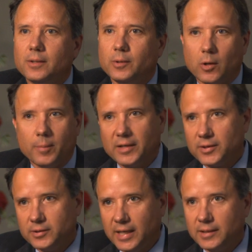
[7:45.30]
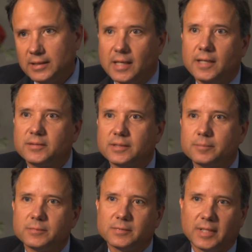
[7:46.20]
who go about their daily lives,
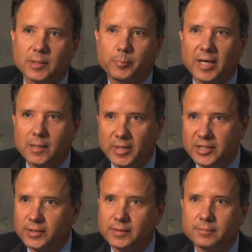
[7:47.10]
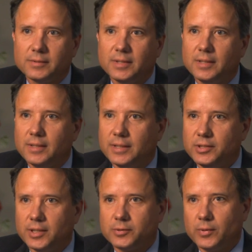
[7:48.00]
like Pat Basert and
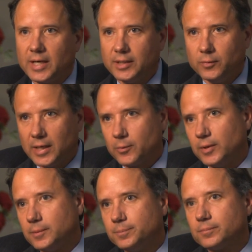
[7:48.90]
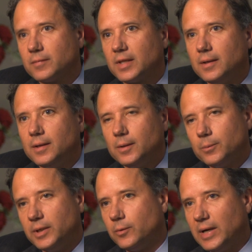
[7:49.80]
Judge Rocky Rockwell.
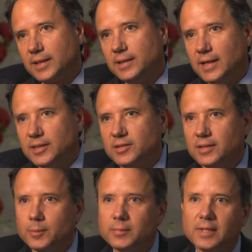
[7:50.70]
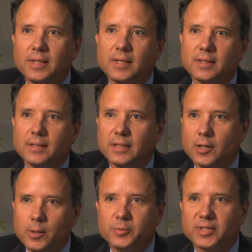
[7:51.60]
We're here to recognize them in
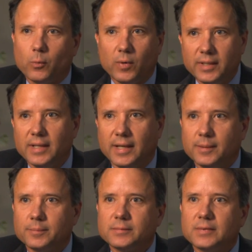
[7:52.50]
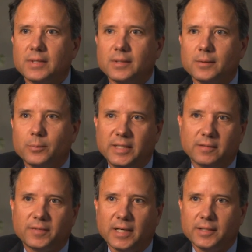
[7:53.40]
hopes that one day we
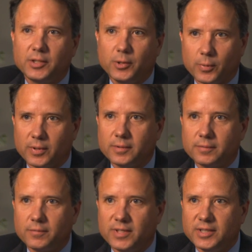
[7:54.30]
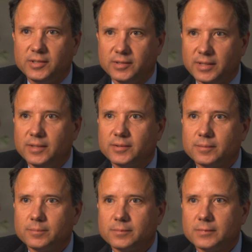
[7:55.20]
can find a cure for this disease,
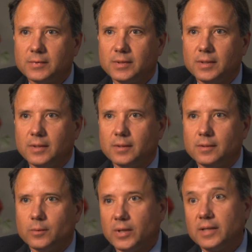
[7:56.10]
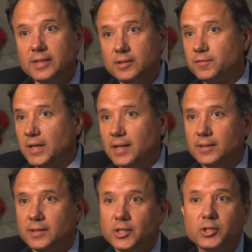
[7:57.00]
or at least
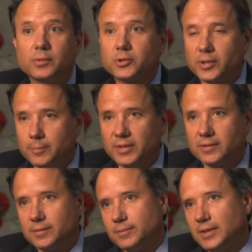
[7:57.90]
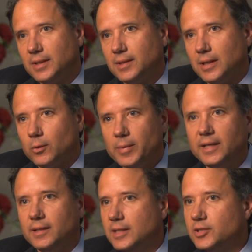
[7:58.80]
find additional treatments that will
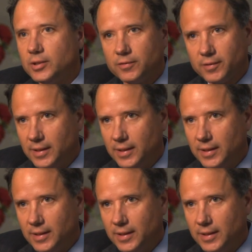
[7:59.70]
make it easier for